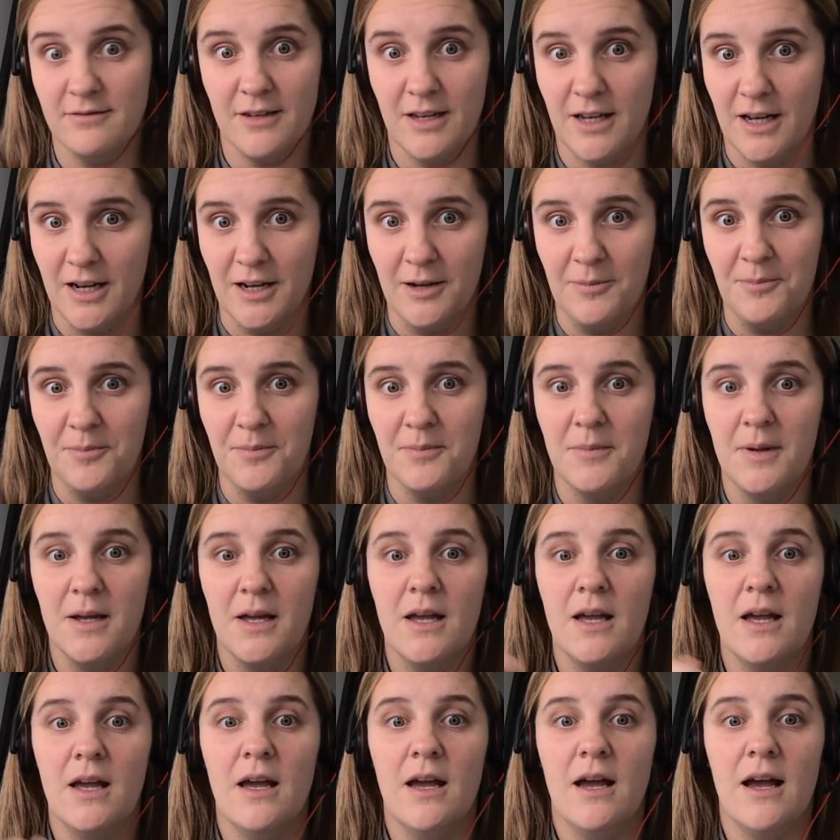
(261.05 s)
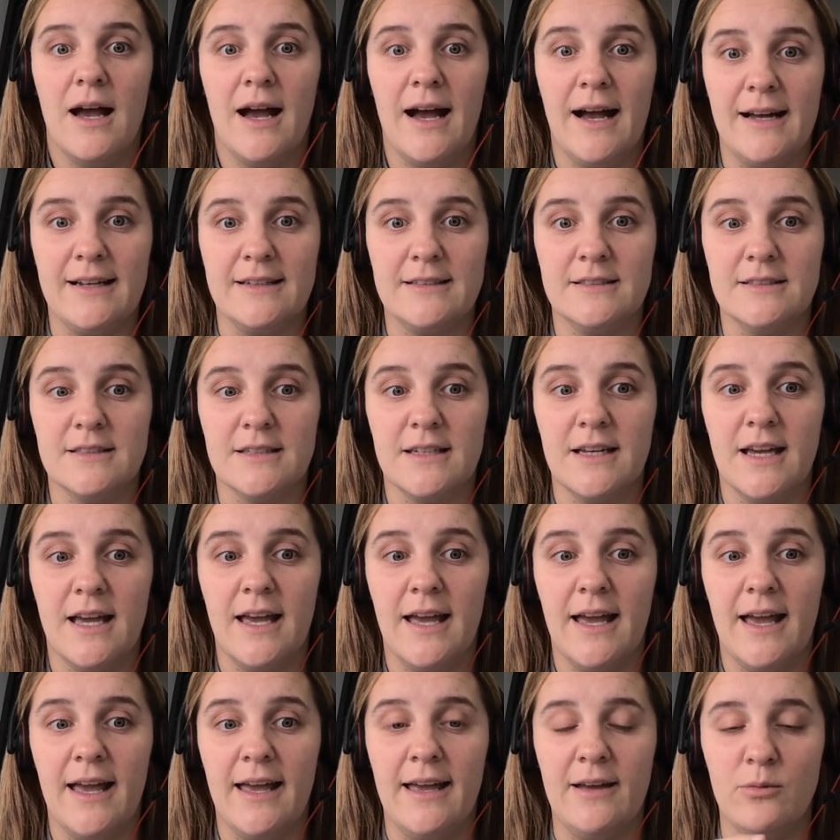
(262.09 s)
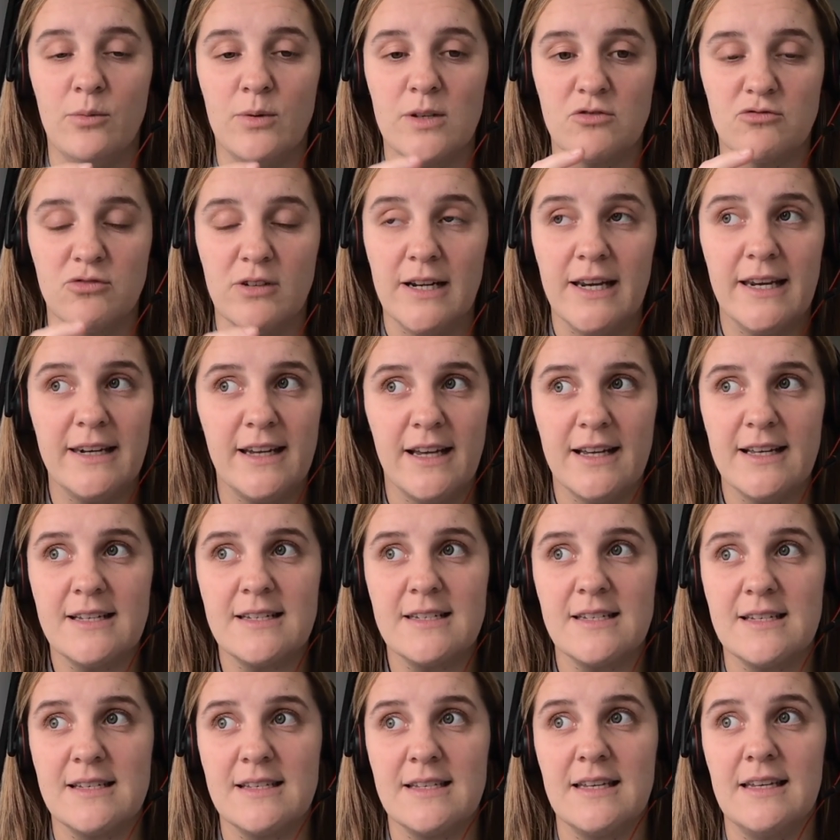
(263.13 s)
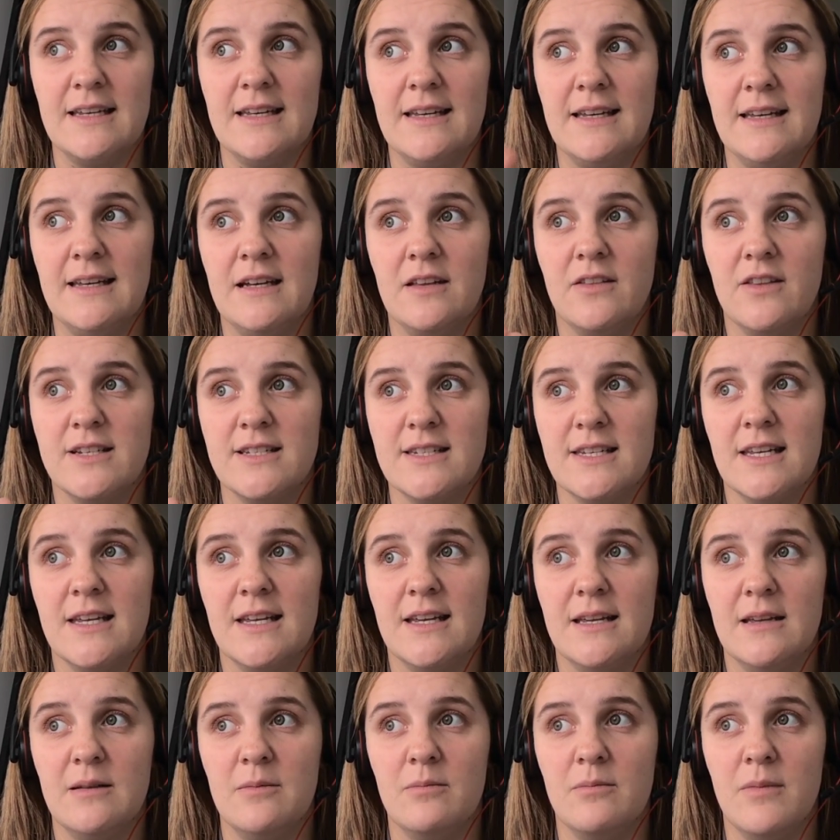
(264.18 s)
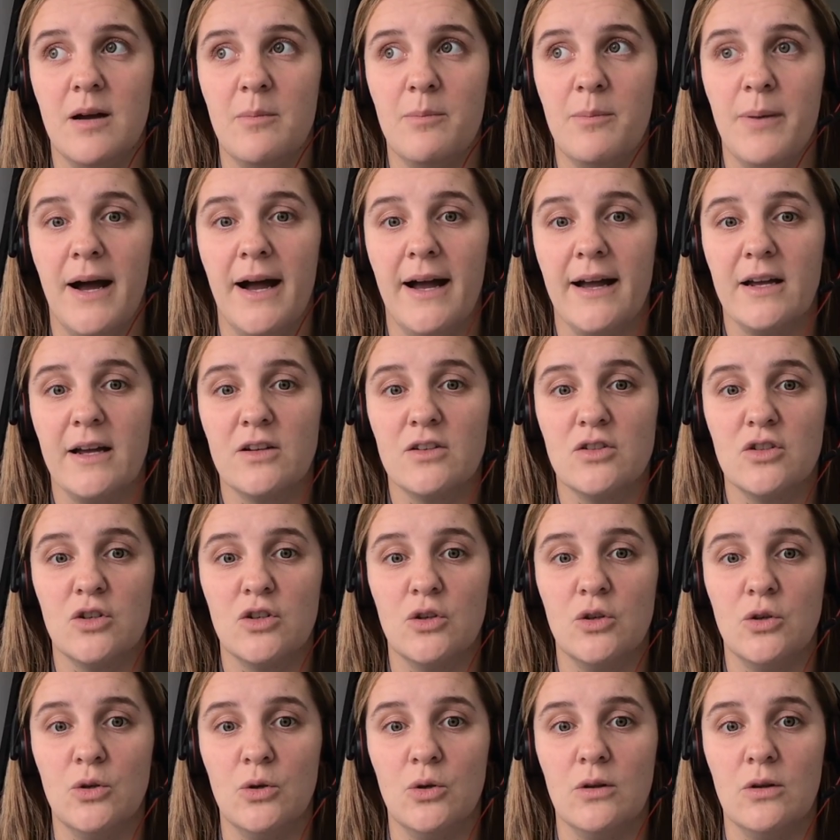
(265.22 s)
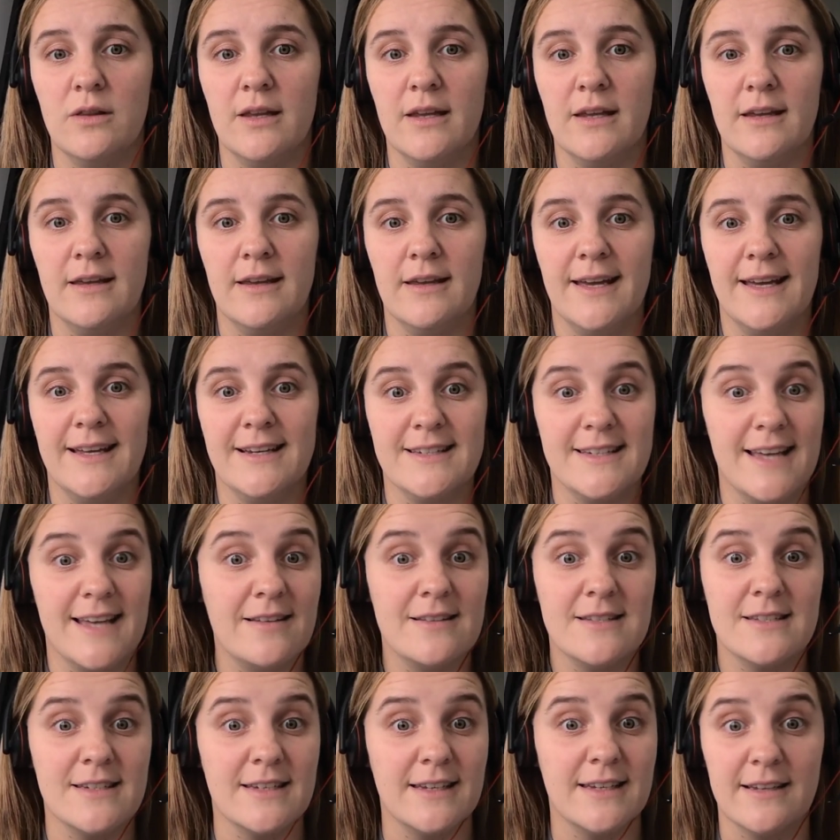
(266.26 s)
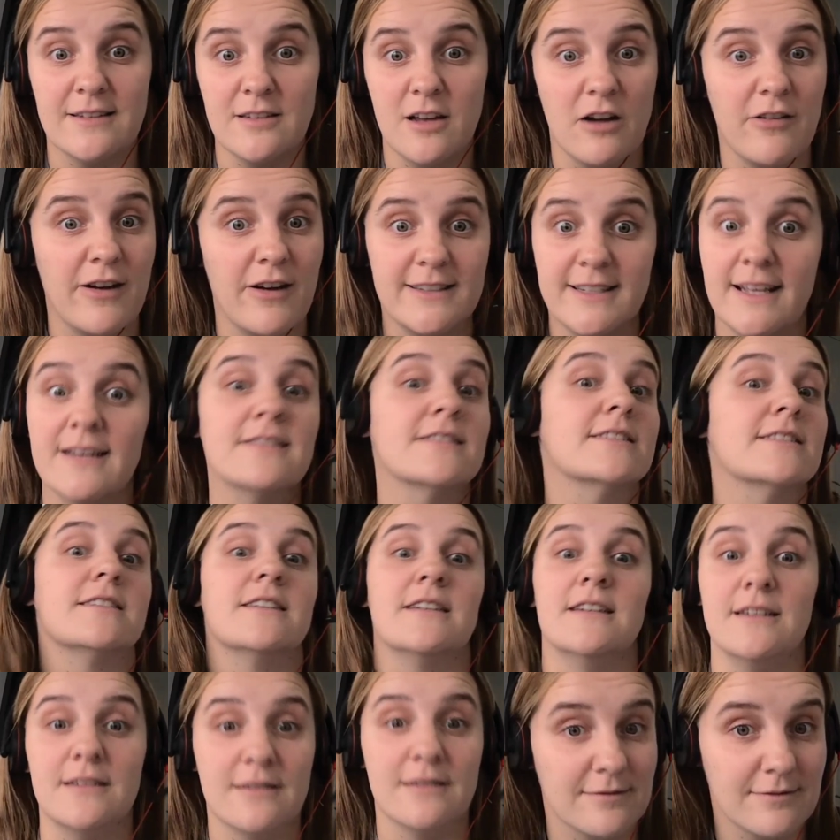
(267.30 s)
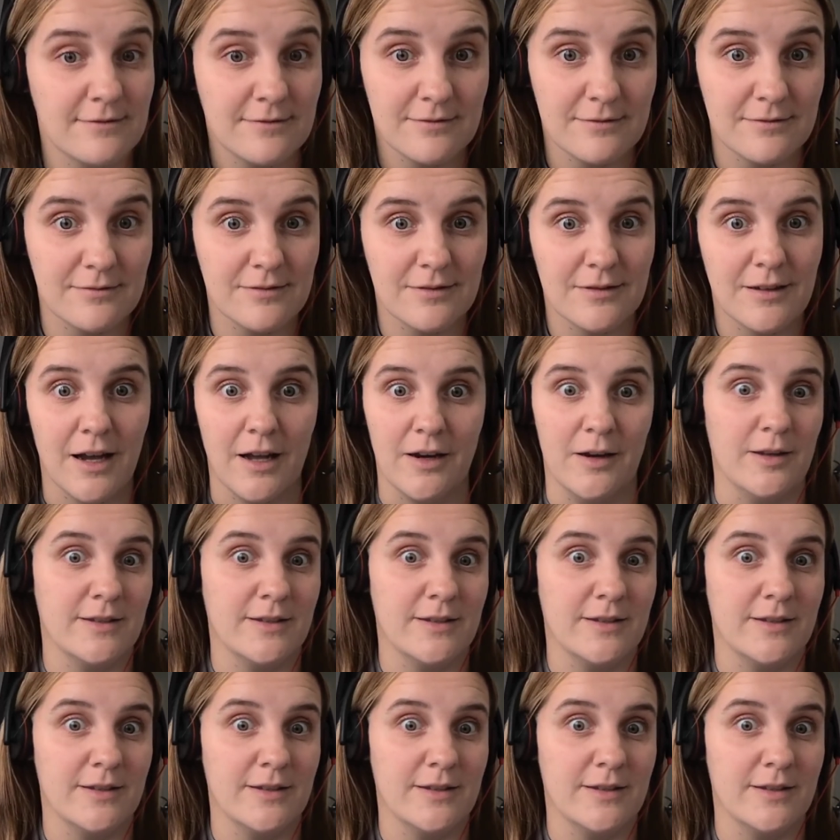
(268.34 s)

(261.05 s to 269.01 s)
And it was really nice to see the team back to the intensity is our identity kind of